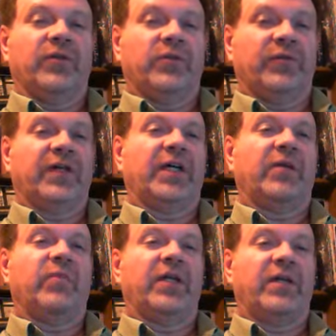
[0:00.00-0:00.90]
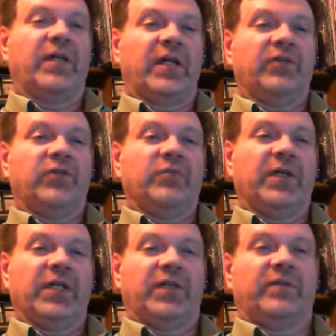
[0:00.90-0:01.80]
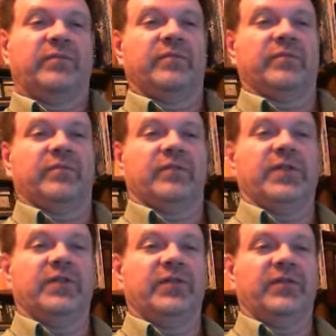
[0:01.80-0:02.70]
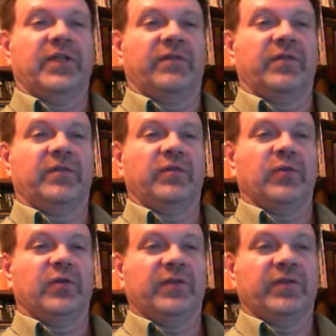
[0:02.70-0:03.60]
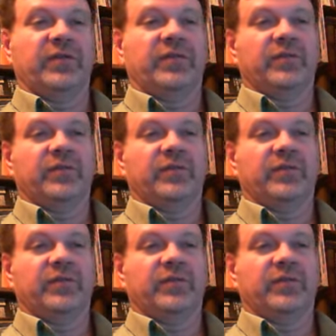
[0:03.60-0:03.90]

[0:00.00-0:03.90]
your time and your money. It is definitely worth it.